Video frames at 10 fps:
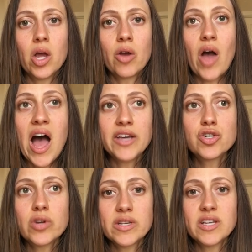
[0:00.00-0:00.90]
high
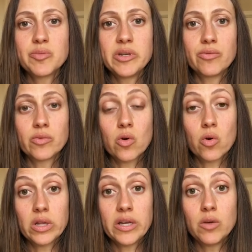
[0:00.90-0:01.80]
stress has been
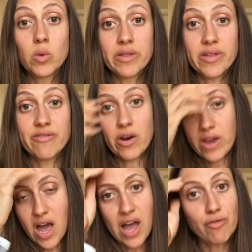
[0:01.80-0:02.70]
correlated with very
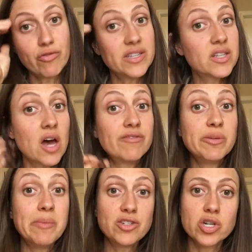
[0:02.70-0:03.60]
high risk of
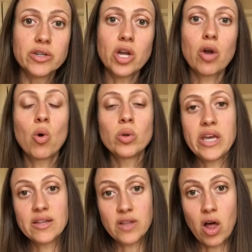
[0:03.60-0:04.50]
dementia, not
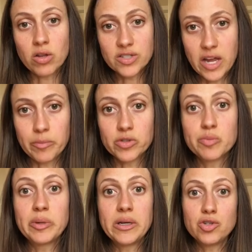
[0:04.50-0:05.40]
only Alzheimer's,
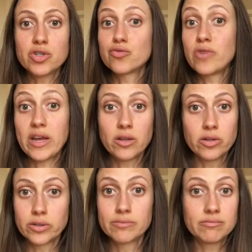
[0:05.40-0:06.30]
but just
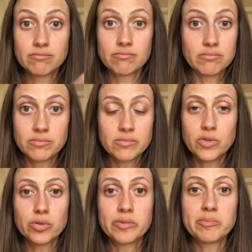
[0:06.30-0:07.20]
regular,
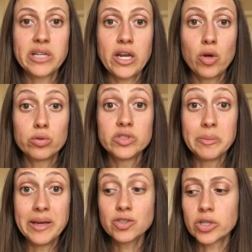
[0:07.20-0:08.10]
your plain old
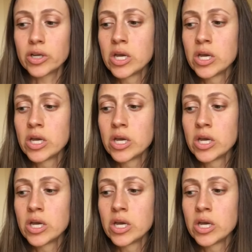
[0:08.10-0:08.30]
dementia.